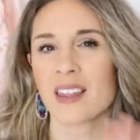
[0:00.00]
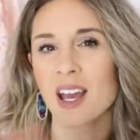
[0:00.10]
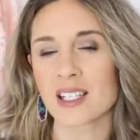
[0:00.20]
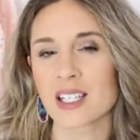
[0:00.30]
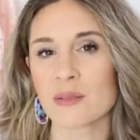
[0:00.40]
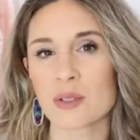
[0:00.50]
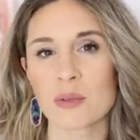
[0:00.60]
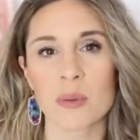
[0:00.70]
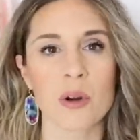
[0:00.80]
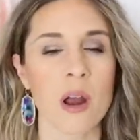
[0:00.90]
That seems to
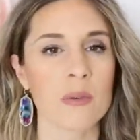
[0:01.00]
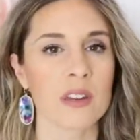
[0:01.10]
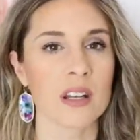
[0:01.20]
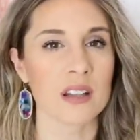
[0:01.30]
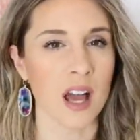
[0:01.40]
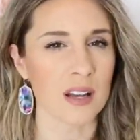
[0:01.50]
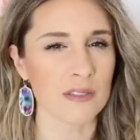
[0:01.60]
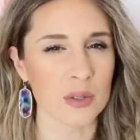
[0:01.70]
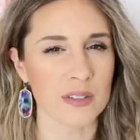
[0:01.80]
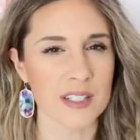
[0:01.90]
be a problem with a lot of
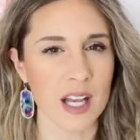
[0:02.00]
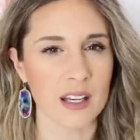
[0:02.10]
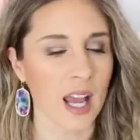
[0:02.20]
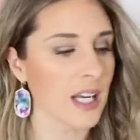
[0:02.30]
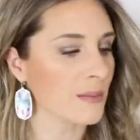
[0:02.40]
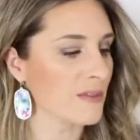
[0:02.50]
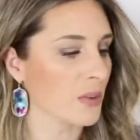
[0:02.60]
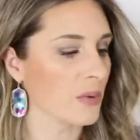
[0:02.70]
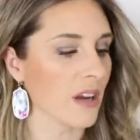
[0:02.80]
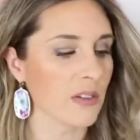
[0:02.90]
Louis Vuitton items
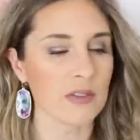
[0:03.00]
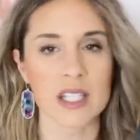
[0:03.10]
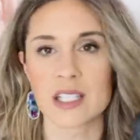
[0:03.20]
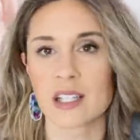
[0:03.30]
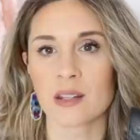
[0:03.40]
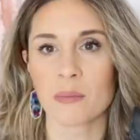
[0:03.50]
for whatever reason.